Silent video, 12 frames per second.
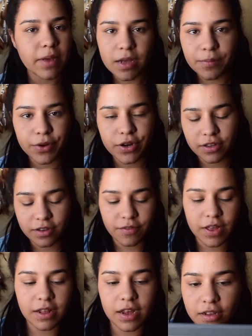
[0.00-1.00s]
makeup look and stuff
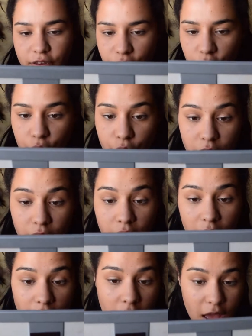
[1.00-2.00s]
like that, so
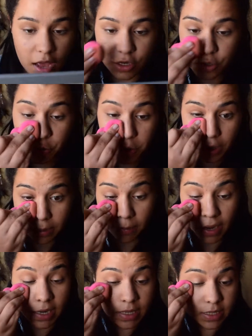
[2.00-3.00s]
I don't really
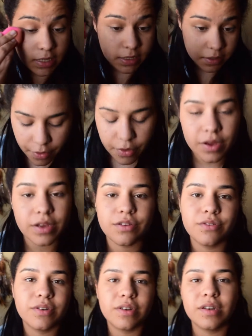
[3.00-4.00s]
mind it. Okay,
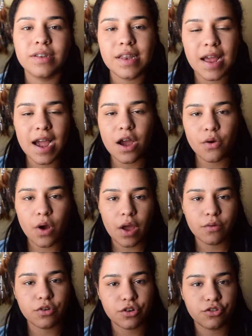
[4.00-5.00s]
so now
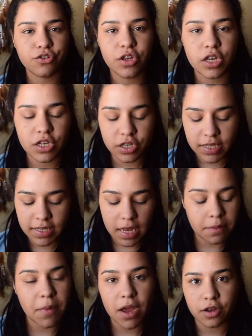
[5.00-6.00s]
I would usually just
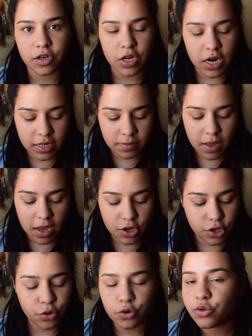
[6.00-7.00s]
set my under eyes. I
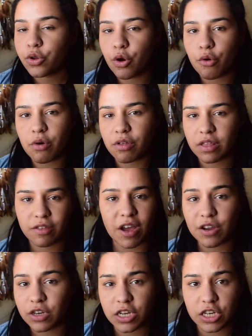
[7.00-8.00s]
don't go with
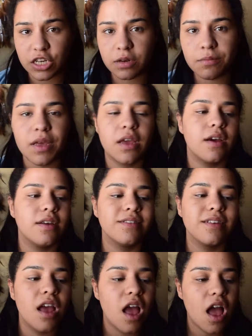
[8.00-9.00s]
foundation
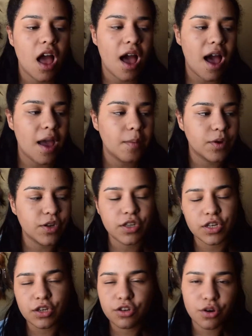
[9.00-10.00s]
because I
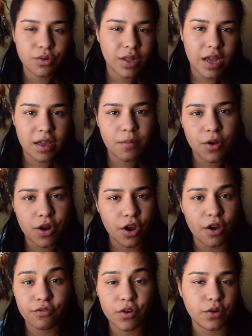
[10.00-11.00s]
personally don't like putting
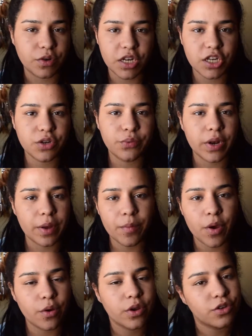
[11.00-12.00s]
on foundation when I'm
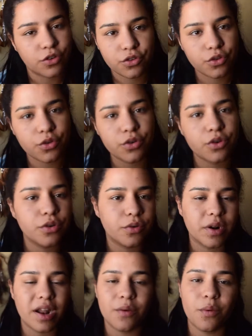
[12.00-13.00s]
going to school or
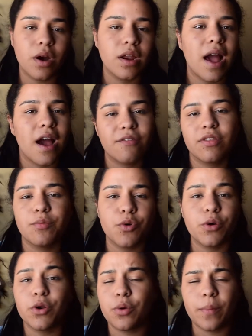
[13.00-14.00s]
when I want to have the
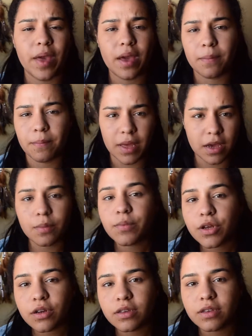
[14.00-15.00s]
more no makeup
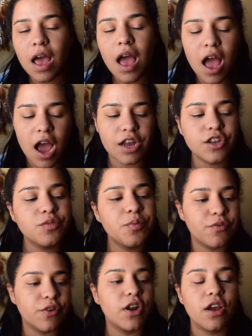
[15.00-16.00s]
looks. I just
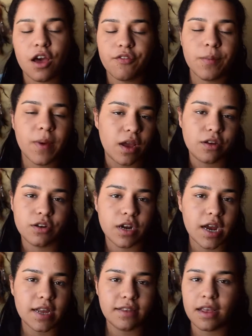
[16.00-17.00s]
prefer to cover my under
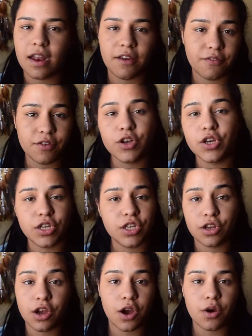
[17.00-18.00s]
eyes and I feel good
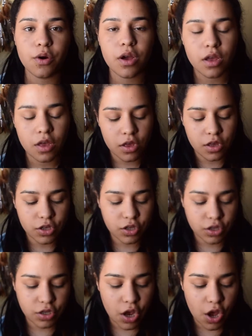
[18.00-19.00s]
to go.
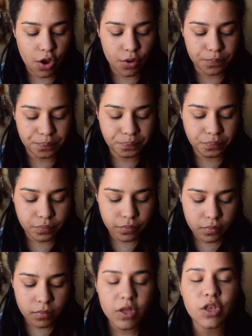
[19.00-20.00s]
So
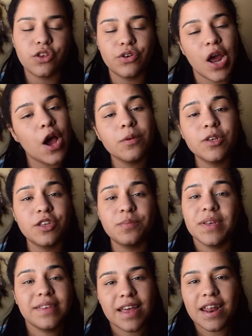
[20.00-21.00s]
now I'll just
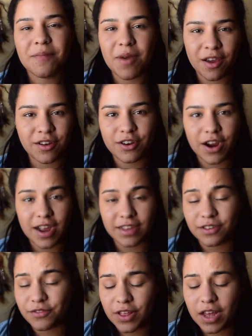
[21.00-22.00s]
be setting my under
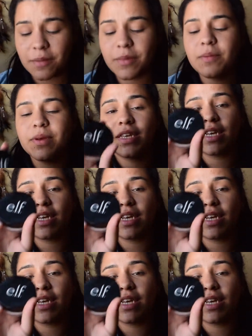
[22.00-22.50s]
eyes, and for that I'm going to be